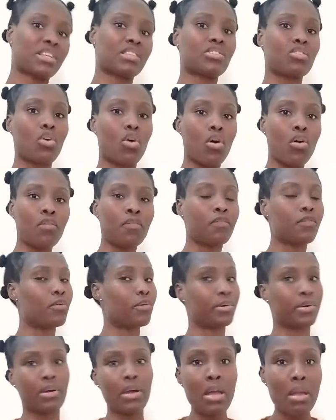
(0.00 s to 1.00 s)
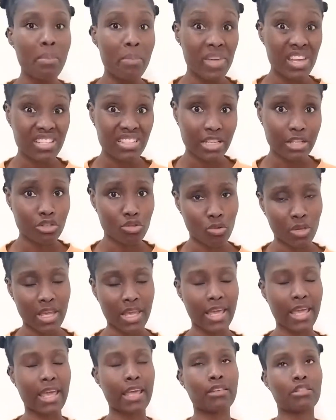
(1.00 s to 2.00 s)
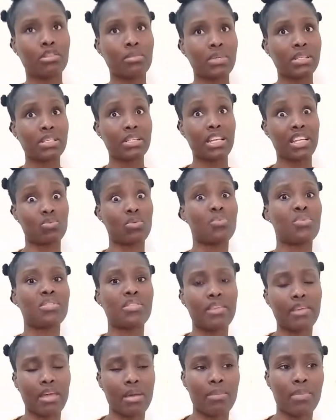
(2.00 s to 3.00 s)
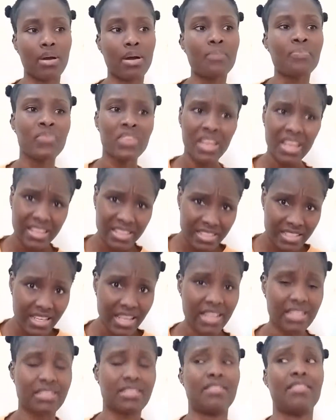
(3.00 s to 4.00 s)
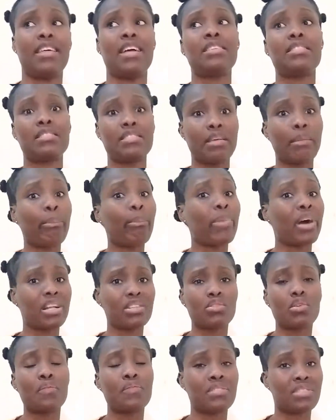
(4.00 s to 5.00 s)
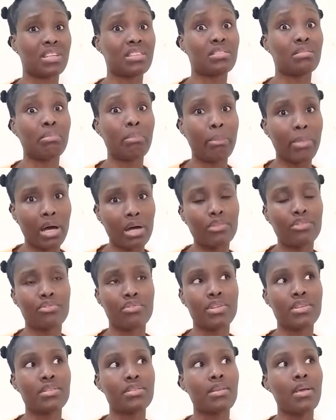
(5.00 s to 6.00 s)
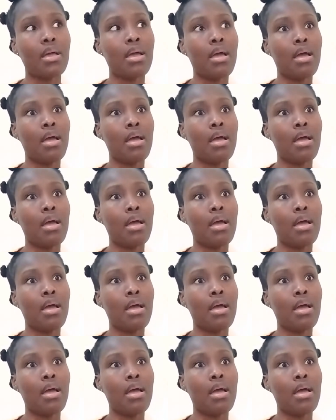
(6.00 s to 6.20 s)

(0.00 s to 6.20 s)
us off or makes us okay. And normally that's what we think about. And yes, that's a part of setting boundaries.